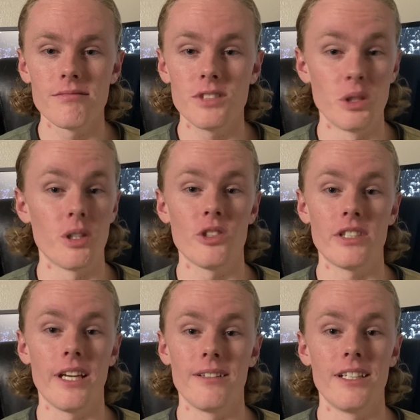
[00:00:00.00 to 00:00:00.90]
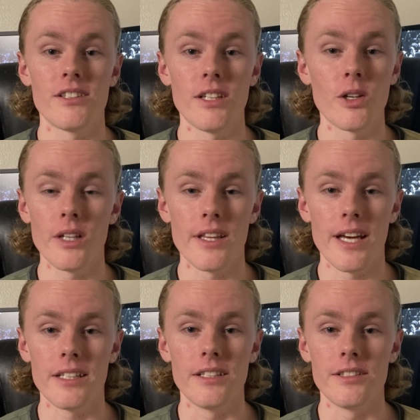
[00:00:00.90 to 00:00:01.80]
you're all set. It's literally
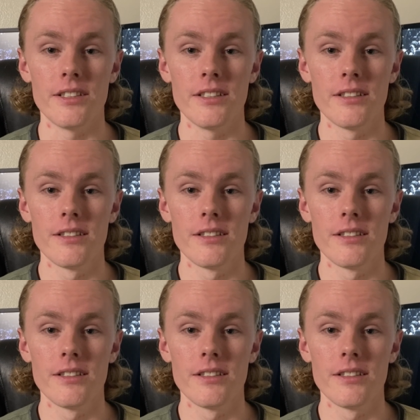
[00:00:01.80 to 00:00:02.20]
that easy.